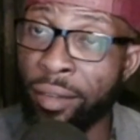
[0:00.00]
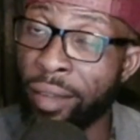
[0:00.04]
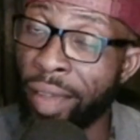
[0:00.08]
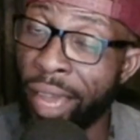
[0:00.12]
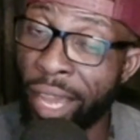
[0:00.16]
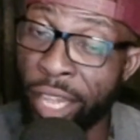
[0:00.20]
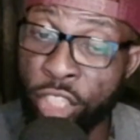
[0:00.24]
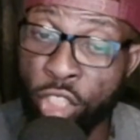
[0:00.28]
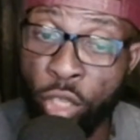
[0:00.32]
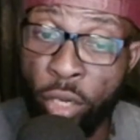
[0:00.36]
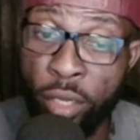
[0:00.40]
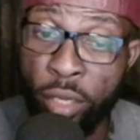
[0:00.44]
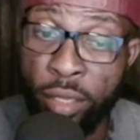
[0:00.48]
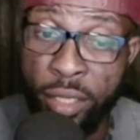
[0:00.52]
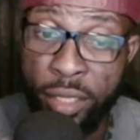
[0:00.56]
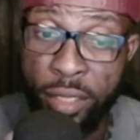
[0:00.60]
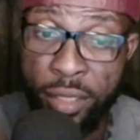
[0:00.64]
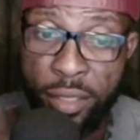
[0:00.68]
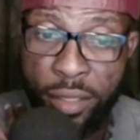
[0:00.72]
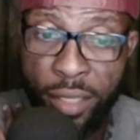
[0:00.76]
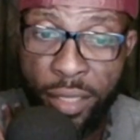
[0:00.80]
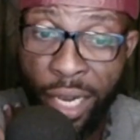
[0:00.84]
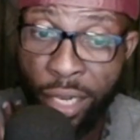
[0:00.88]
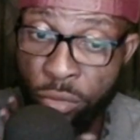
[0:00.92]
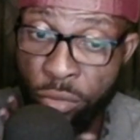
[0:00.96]
I enjoyed
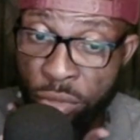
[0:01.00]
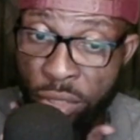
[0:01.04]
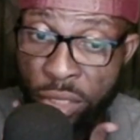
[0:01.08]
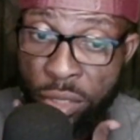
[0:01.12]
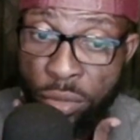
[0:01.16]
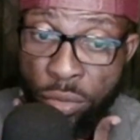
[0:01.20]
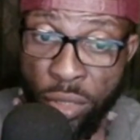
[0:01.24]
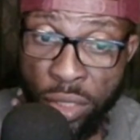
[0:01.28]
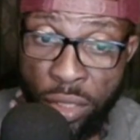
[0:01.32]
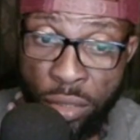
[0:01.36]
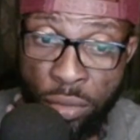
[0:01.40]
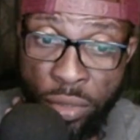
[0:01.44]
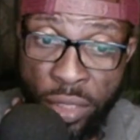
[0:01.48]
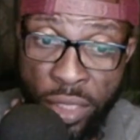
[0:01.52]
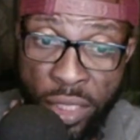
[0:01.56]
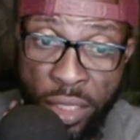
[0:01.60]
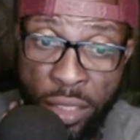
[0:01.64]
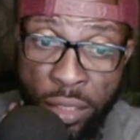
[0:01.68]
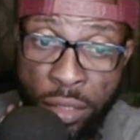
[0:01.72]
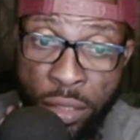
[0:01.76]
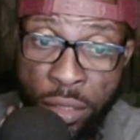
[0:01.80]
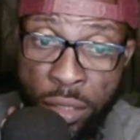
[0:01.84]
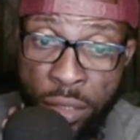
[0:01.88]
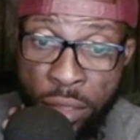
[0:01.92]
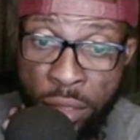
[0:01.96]
this. I really, really,
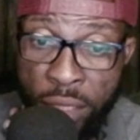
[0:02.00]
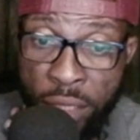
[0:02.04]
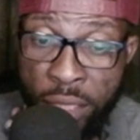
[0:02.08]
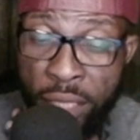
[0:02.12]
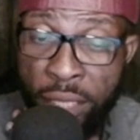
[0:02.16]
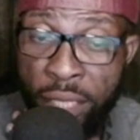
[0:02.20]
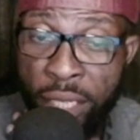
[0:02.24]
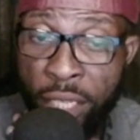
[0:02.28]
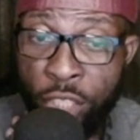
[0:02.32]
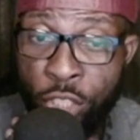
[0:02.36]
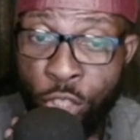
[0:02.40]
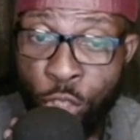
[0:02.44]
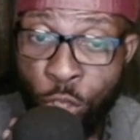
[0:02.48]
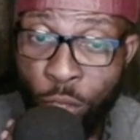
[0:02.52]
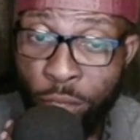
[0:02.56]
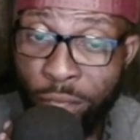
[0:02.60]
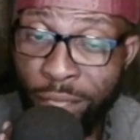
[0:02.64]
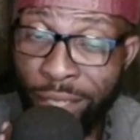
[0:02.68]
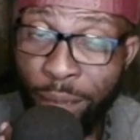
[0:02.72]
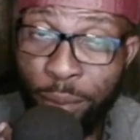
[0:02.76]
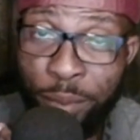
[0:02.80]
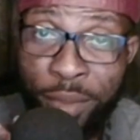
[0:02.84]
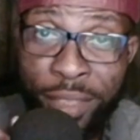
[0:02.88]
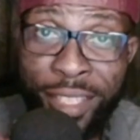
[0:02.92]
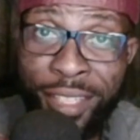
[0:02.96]
really did enjoy it.
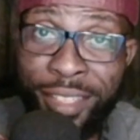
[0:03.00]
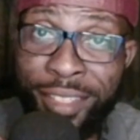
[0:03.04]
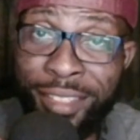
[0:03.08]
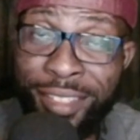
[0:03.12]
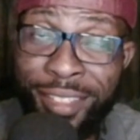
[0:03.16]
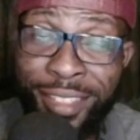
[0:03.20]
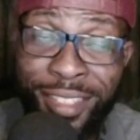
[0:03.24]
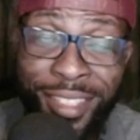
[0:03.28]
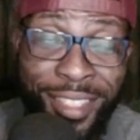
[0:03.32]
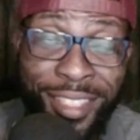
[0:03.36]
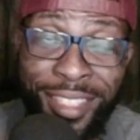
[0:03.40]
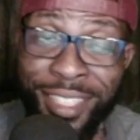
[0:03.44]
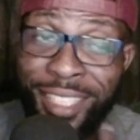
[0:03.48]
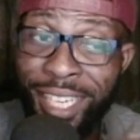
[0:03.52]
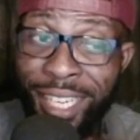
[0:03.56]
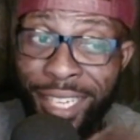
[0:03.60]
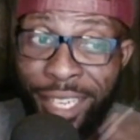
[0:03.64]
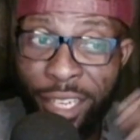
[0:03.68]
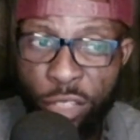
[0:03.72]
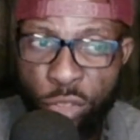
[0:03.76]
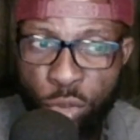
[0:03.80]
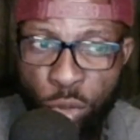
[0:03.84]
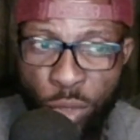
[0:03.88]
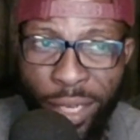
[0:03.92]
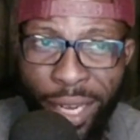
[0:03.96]
I mean,
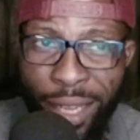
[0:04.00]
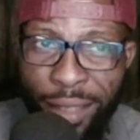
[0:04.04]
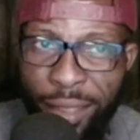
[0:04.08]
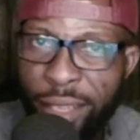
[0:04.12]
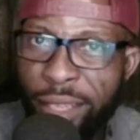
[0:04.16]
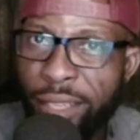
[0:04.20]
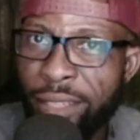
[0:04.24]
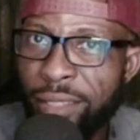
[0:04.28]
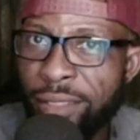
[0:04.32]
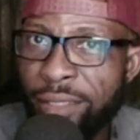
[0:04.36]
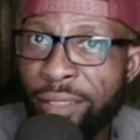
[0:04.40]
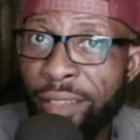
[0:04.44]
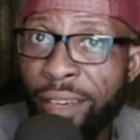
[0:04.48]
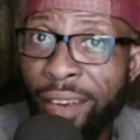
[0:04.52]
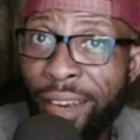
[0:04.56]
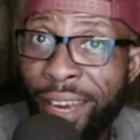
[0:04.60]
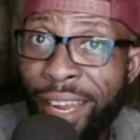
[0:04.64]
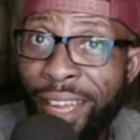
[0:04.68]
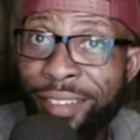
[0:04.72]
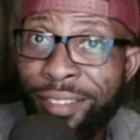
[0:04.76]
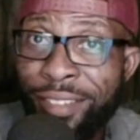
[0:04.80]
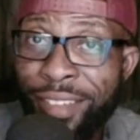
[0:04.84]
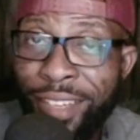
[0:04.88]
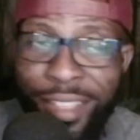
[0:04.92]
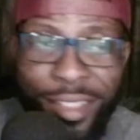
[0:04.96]
Shania Twain, I think, is still
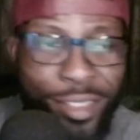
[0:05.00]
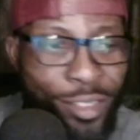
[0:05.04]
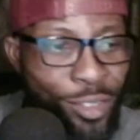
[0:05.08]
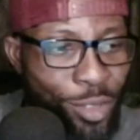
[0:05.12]
alive, right?